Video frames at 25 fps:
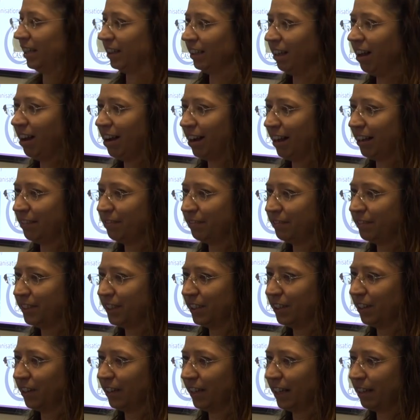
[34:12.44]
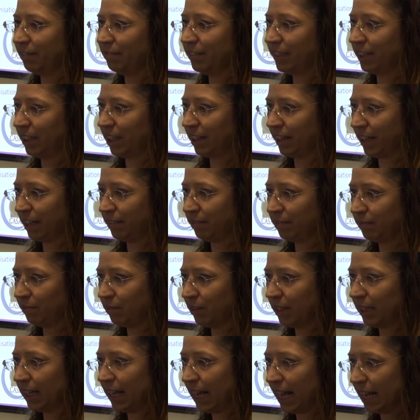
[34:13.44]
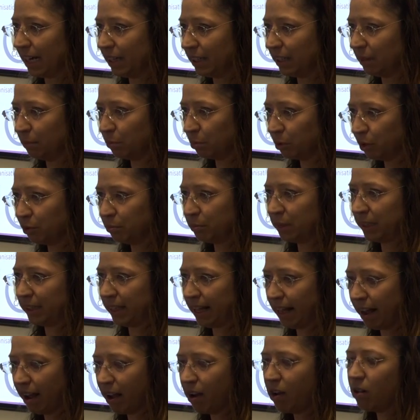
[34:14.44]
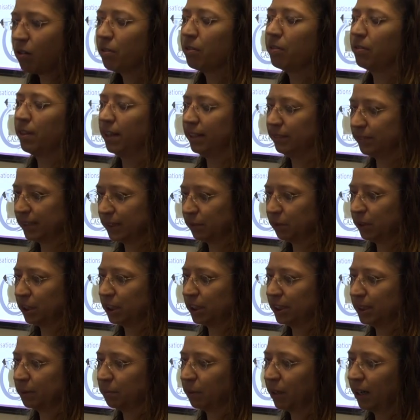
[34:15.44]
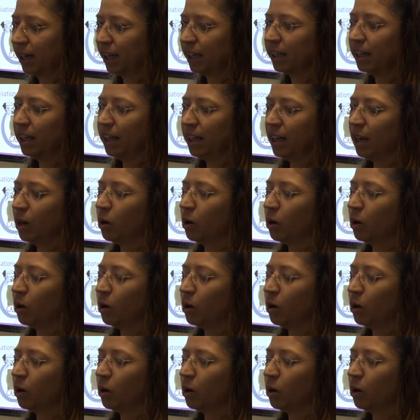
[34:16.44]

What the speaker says: their life. You know, they feel like they've had an improvement in their health, they've switched this product.